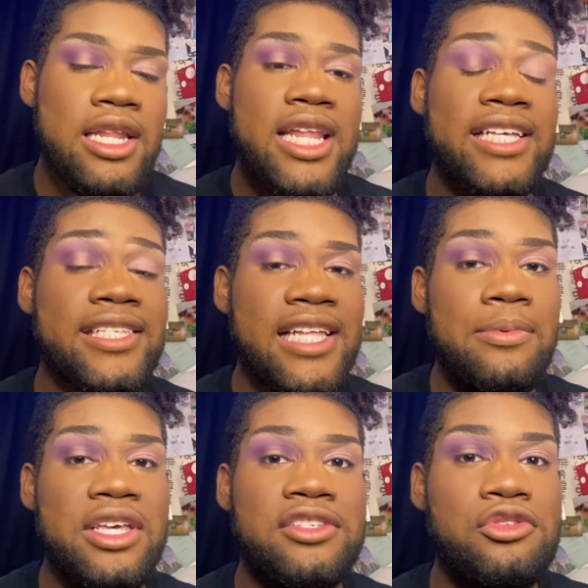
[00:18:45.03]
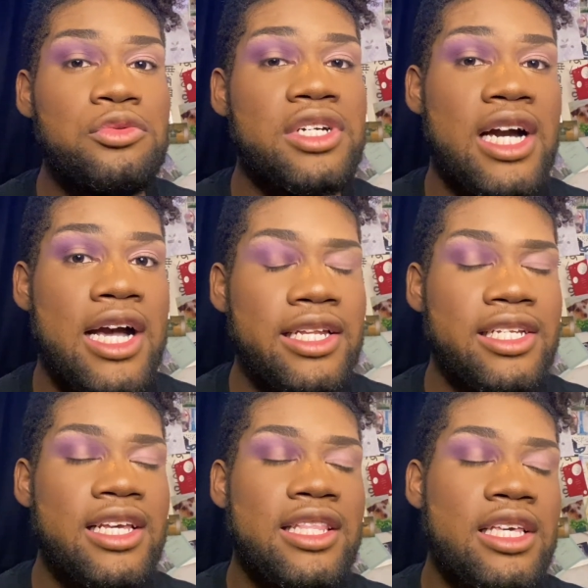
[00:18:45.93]
Next step is to cut
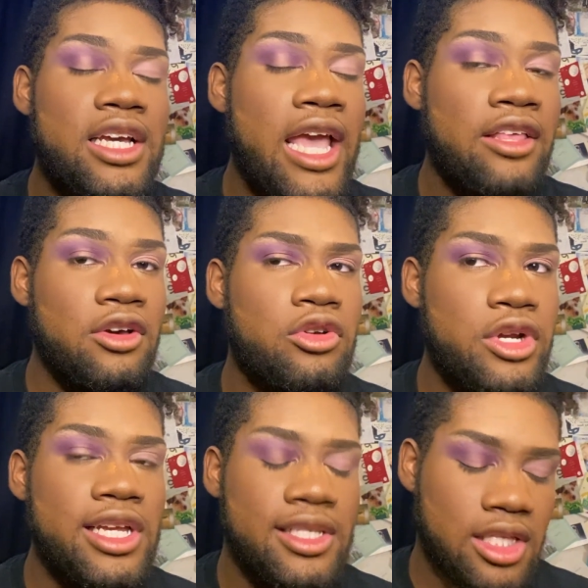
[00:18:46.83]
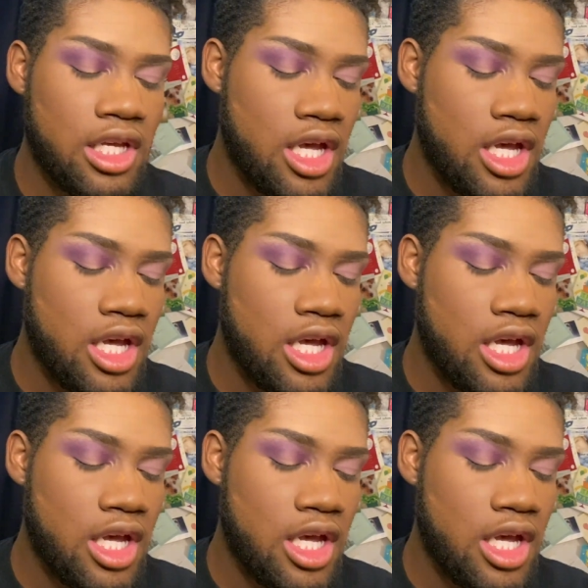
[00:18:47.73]
the halo crease.